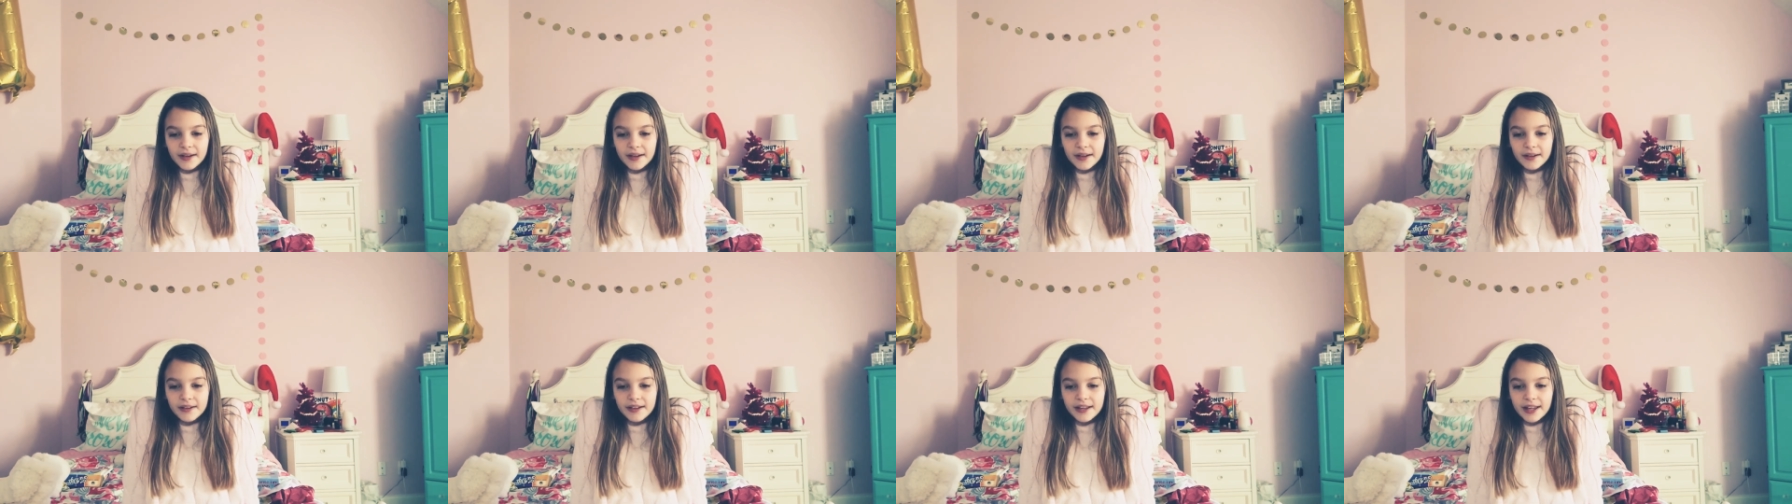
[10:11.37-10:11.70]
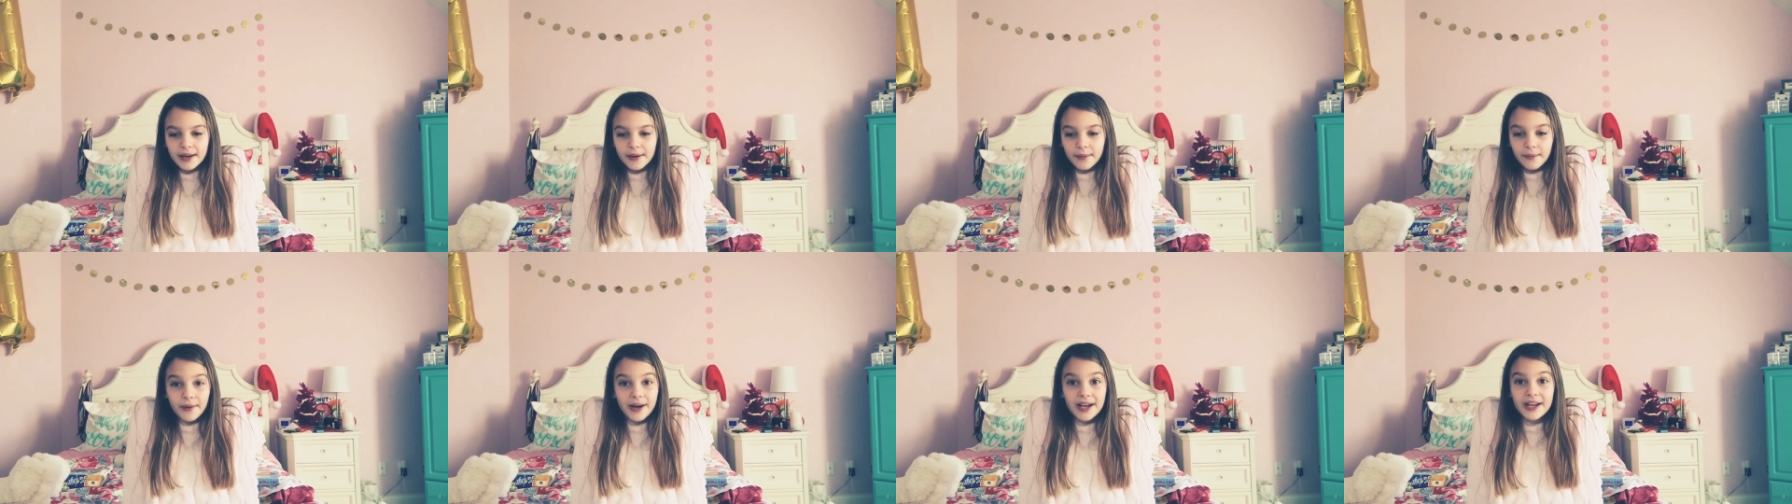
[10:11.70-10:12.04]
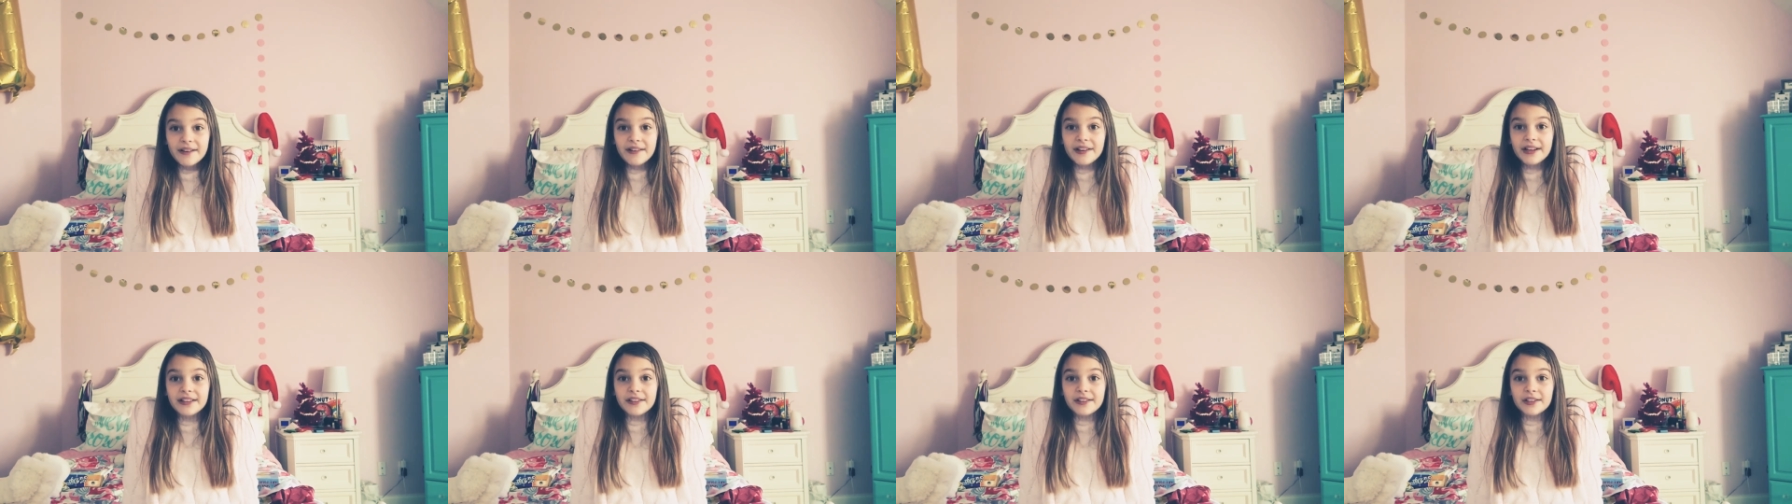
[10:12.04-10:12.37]
they're like, wait,
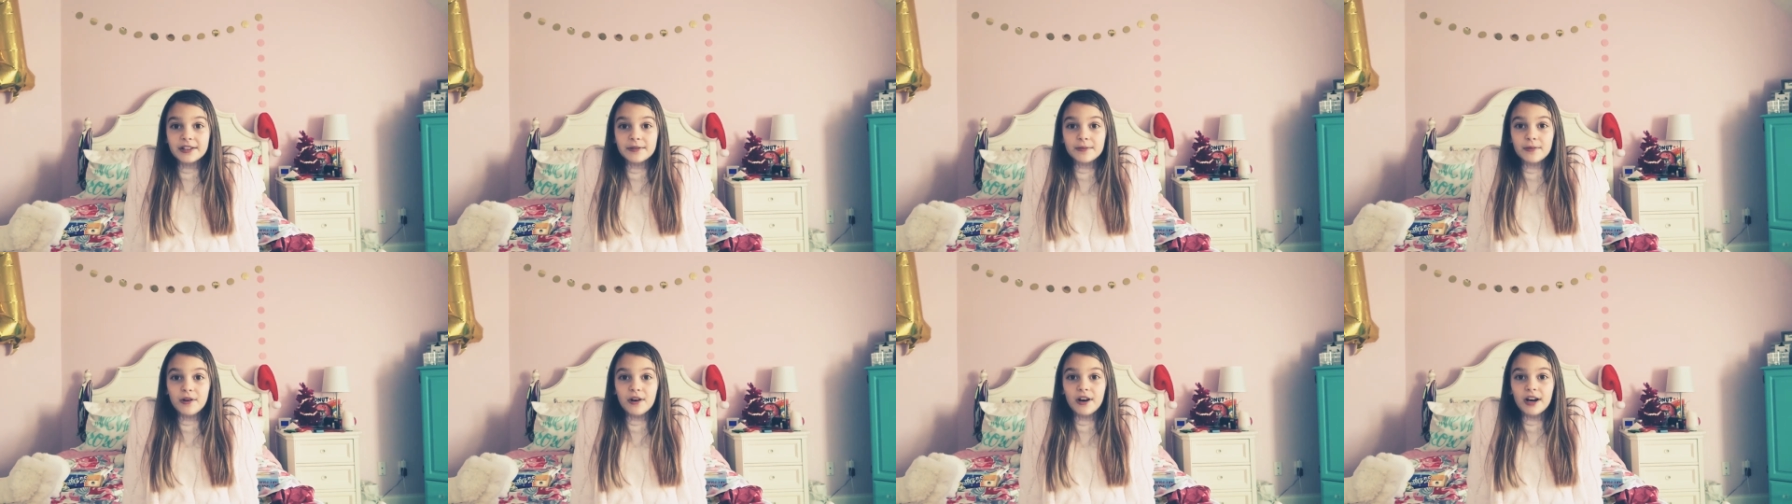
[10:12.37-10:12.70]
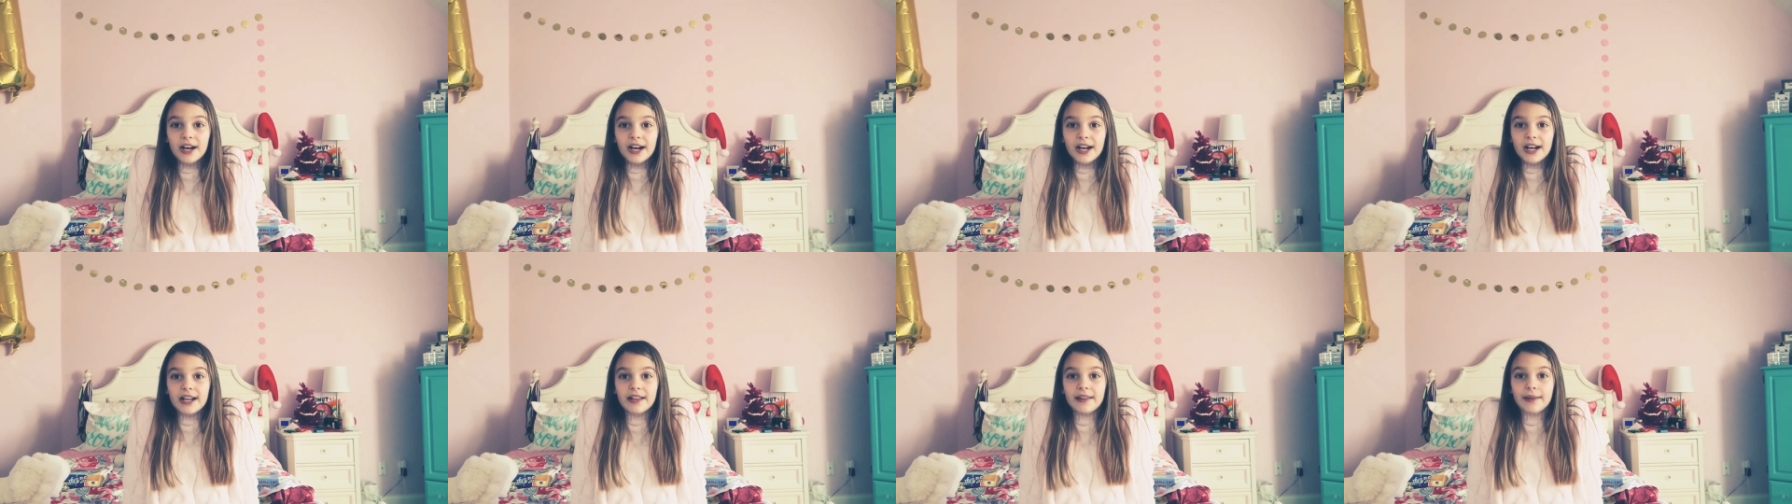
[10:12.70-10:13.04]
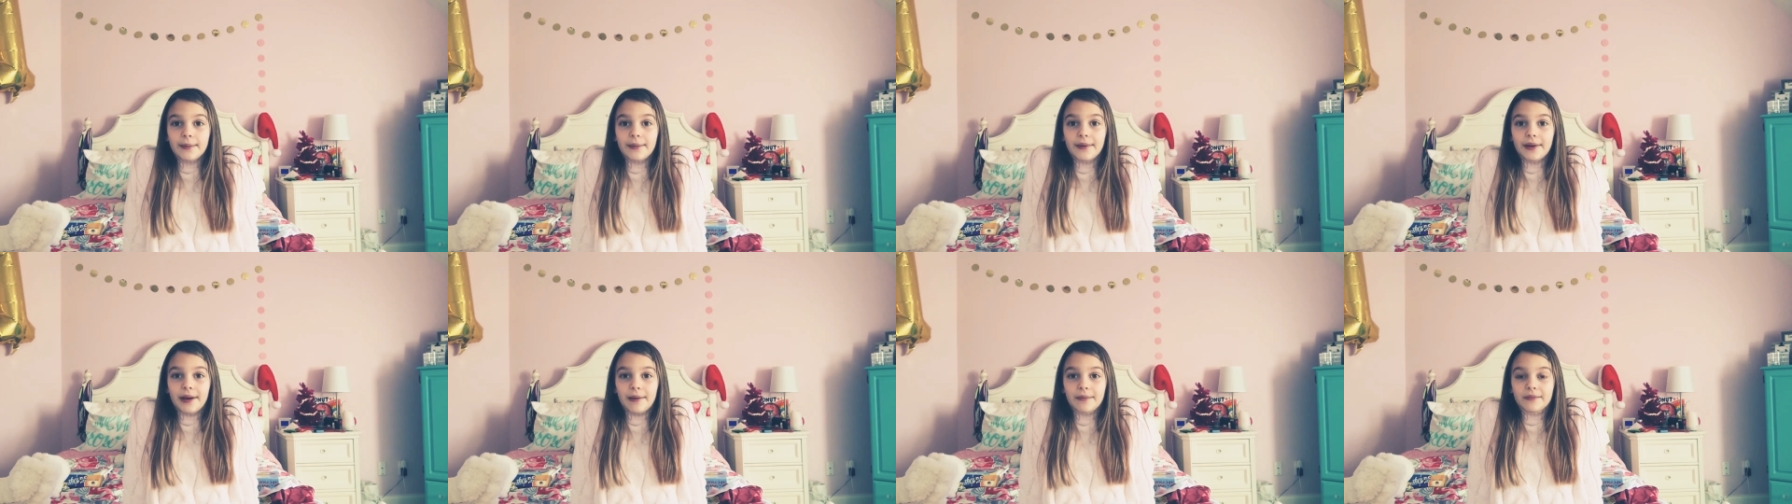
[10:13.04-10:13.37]
wait, there's more. And
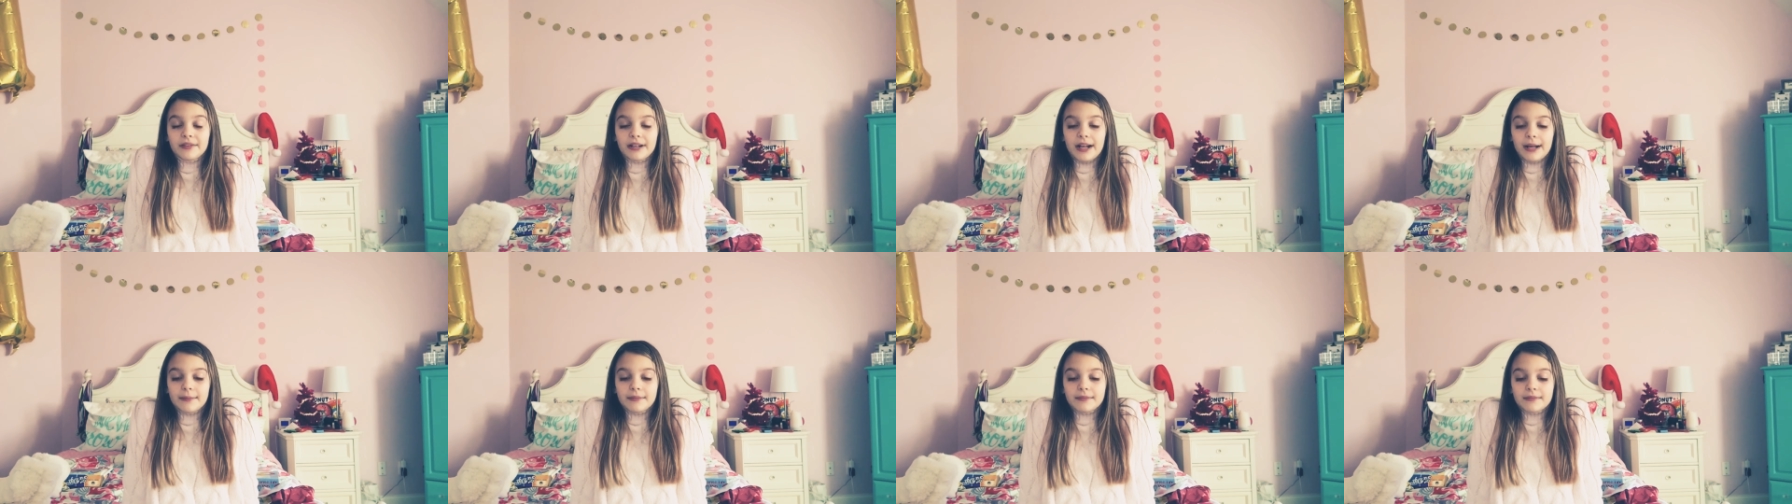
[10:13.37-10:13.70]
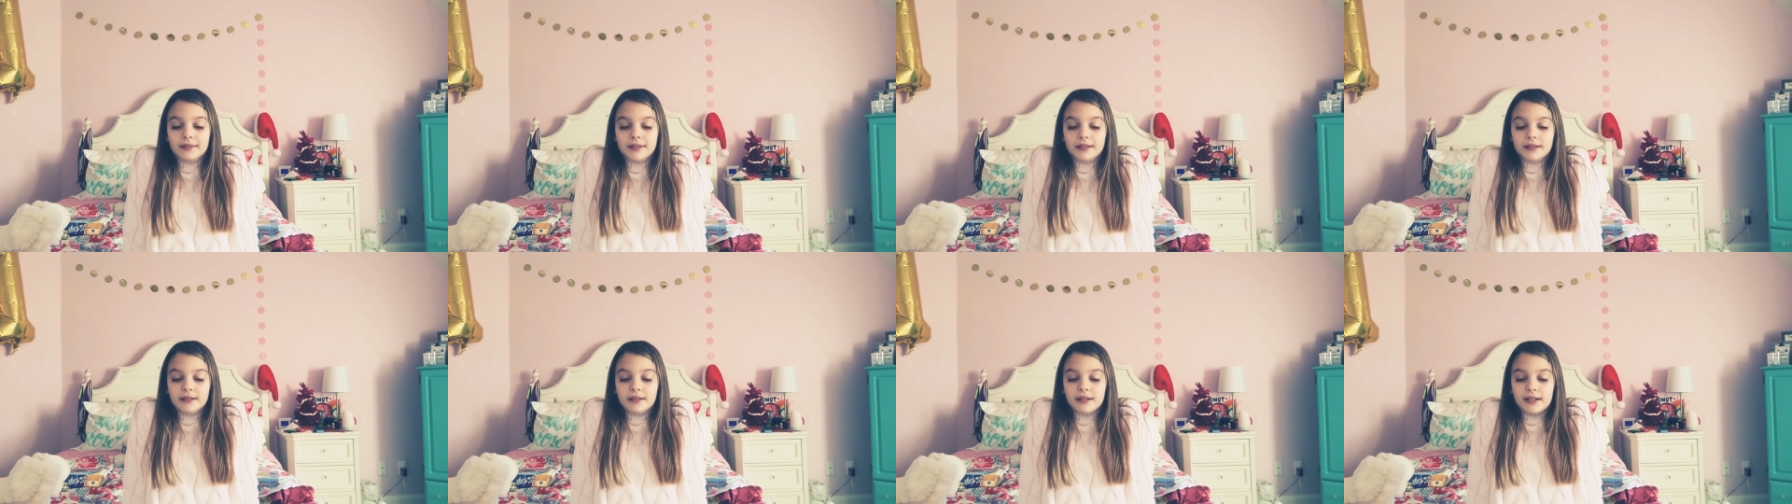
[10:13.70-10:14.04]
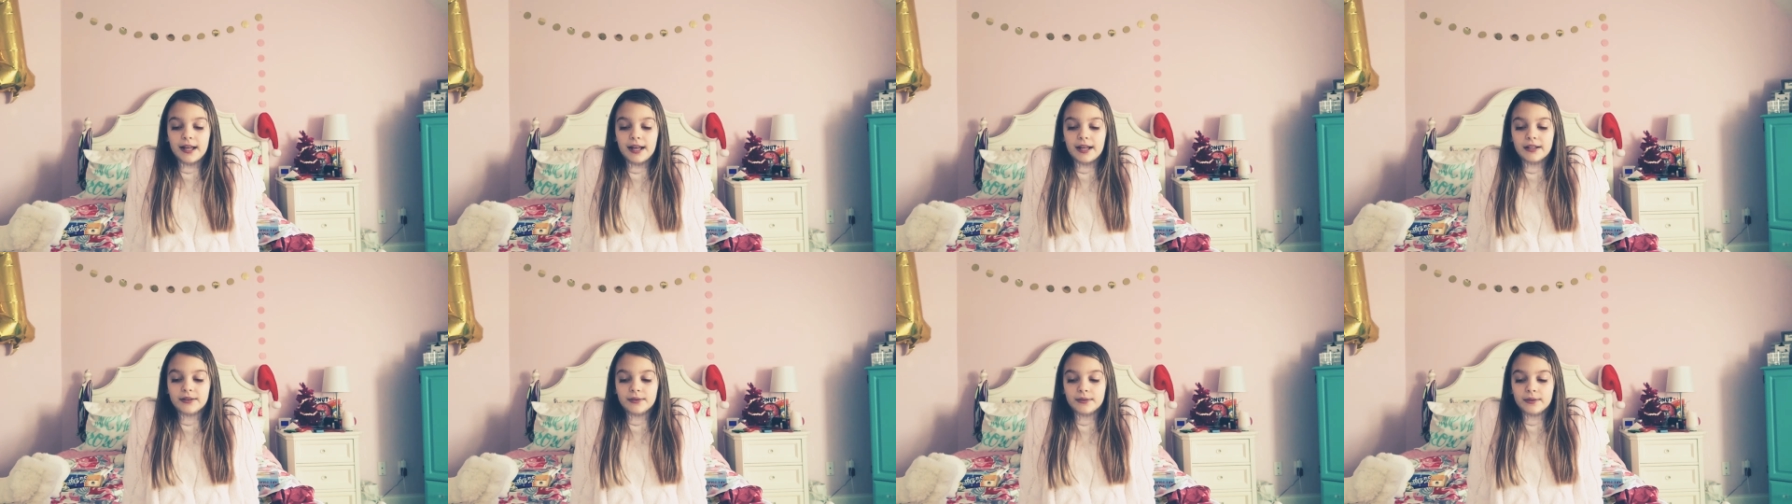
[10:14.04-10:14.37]
then we unwrapped the
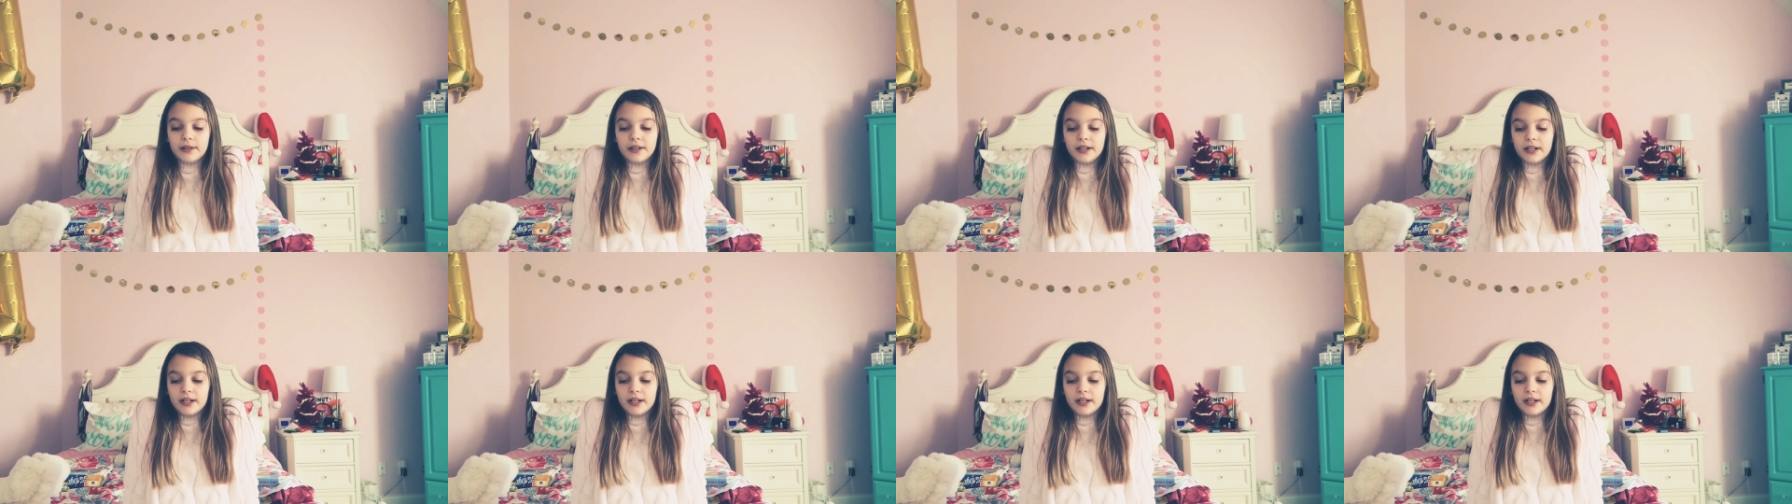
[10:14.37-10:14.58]
last one,